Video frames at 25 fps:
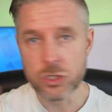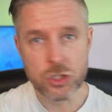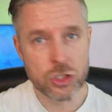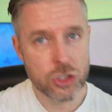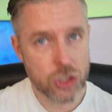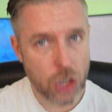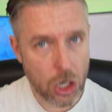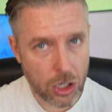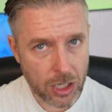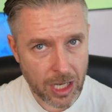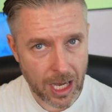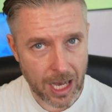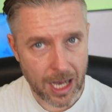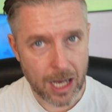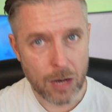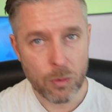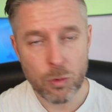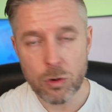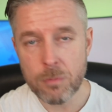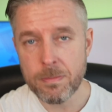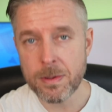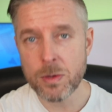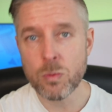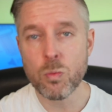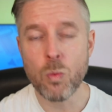Docker
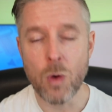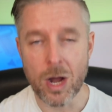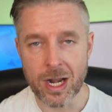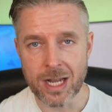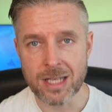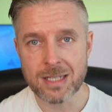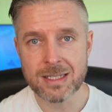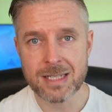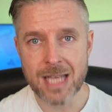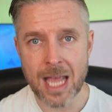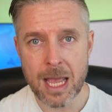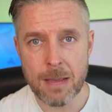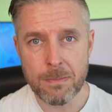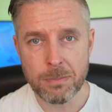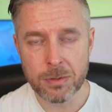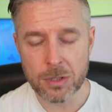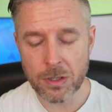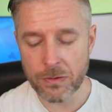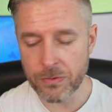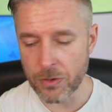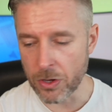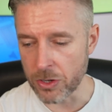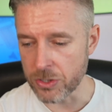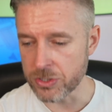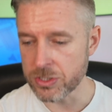would be one example
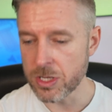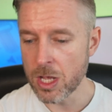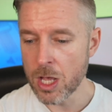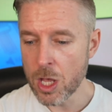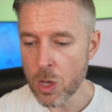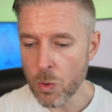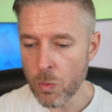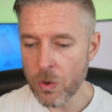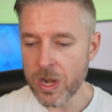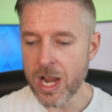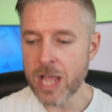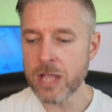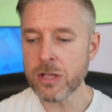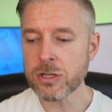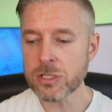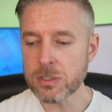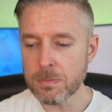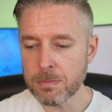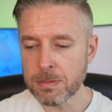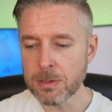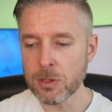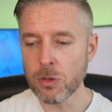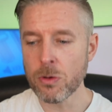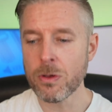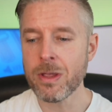of those, where now you're
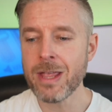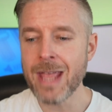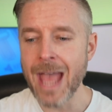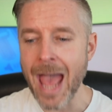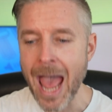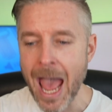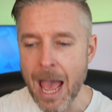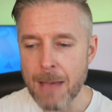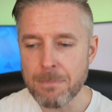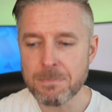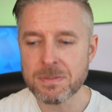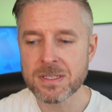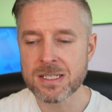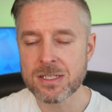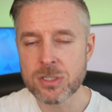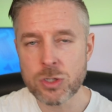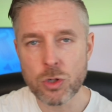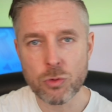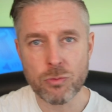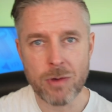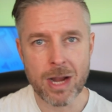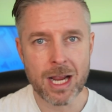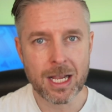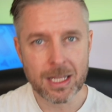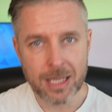deploying apps
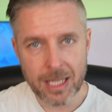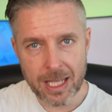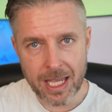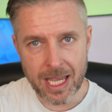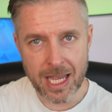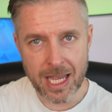directly